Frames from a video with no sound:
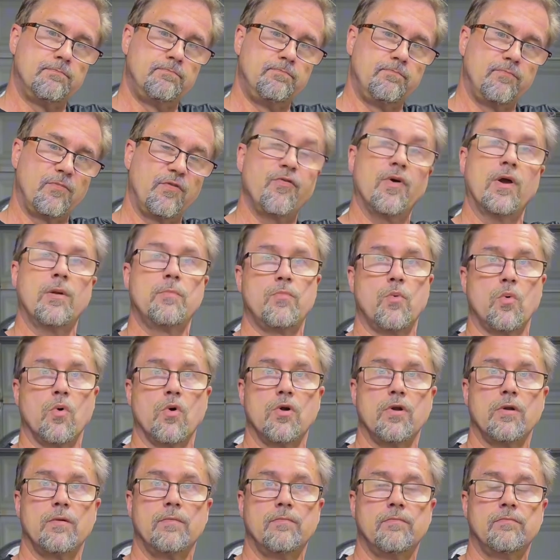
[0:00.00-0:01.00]

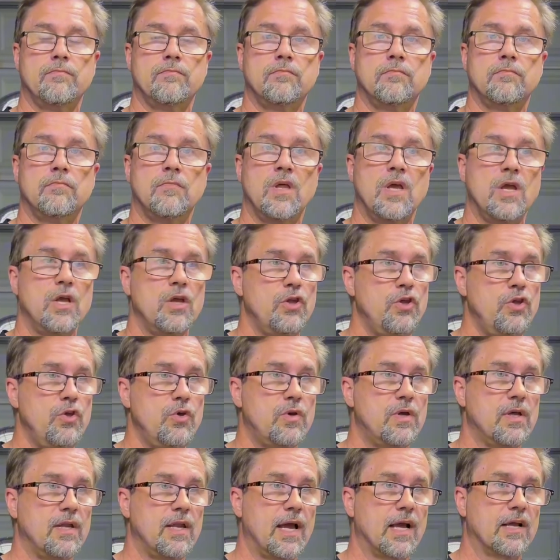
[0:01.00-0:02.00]
fretboard, you
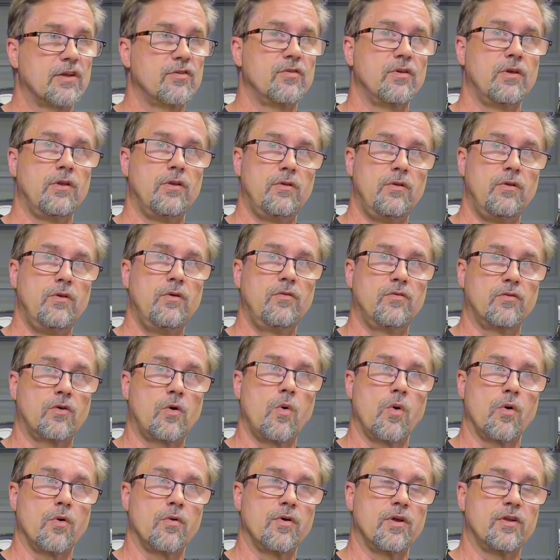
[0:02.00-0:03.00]
can actually use a
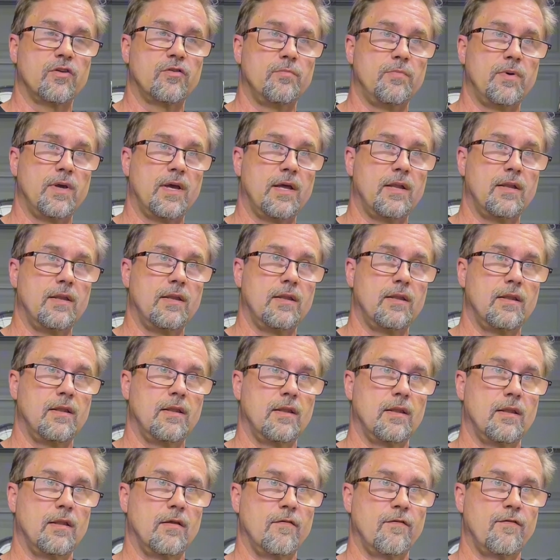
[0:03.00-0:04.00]
1/4 inch bit
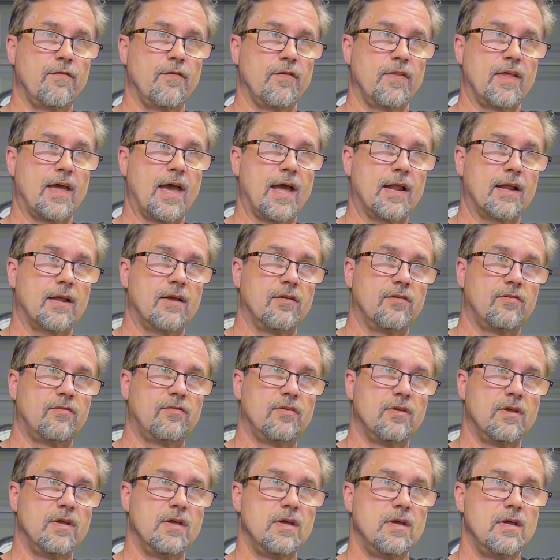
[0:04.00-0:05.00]
for that, because
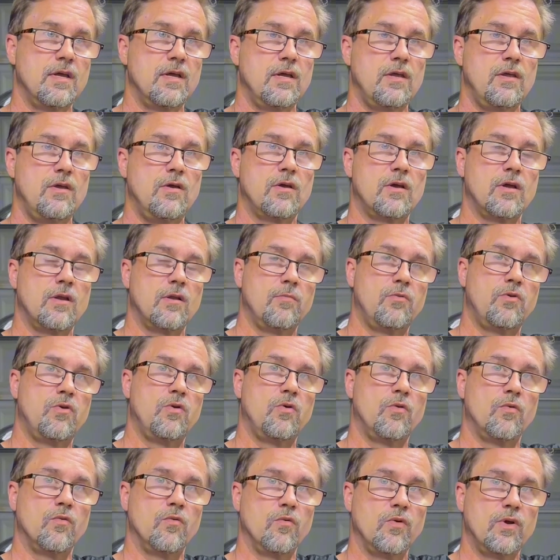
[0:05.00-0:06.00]
you can do
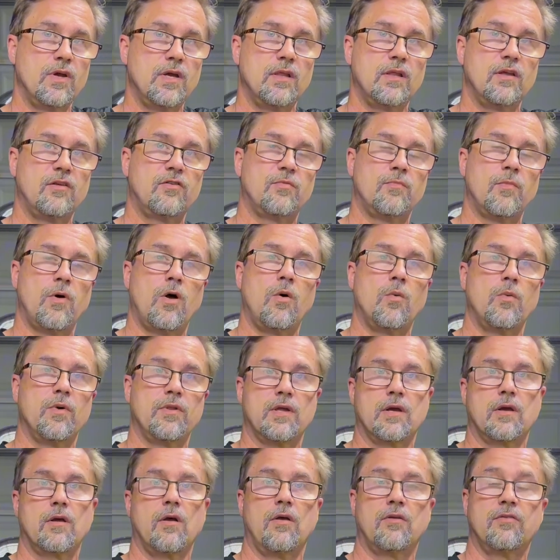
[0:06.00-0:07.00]
really small, what they
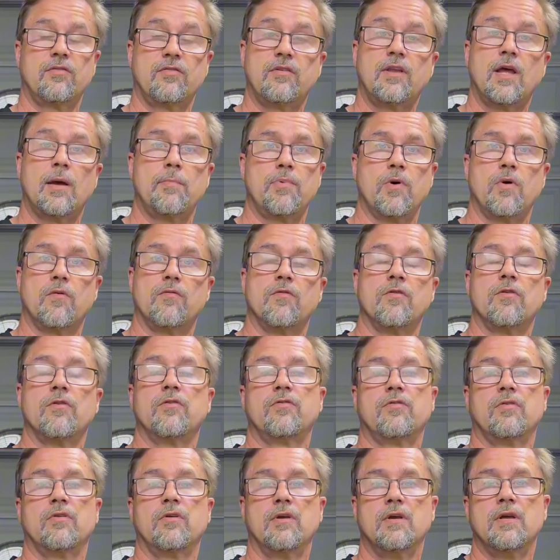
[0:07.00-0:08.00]
call step
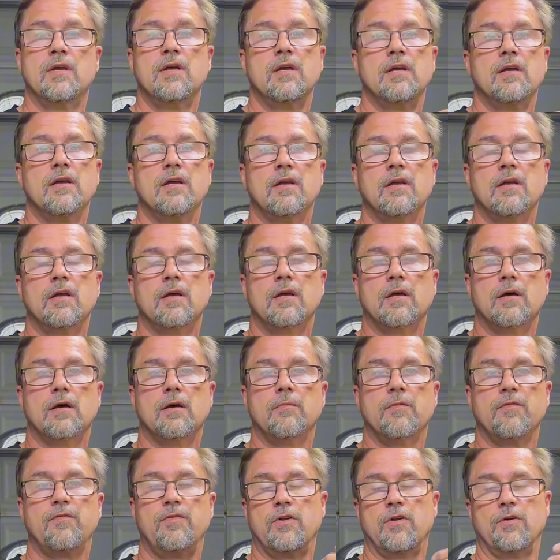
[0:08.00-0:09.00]
overs.
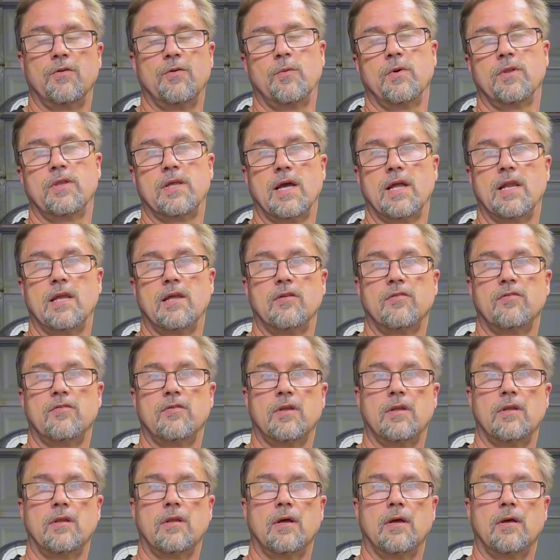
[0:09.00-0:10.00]
If you don't know what that is, then